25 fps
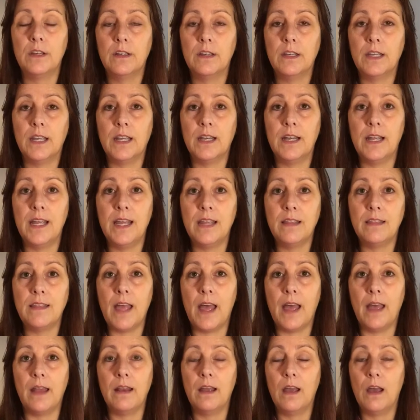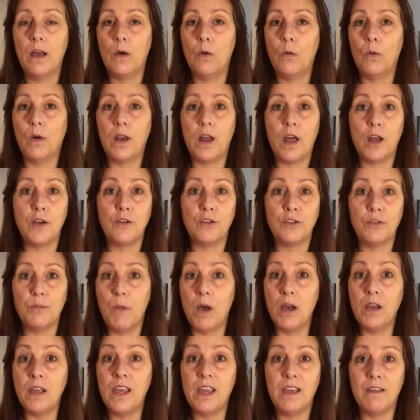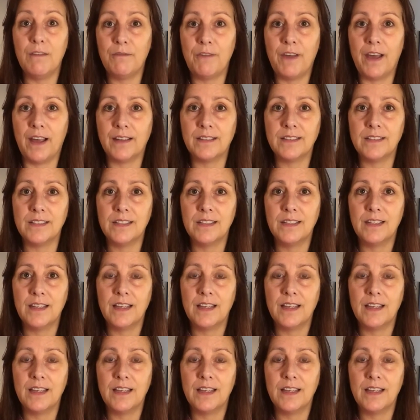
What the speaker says: can hit that 100th monkey effect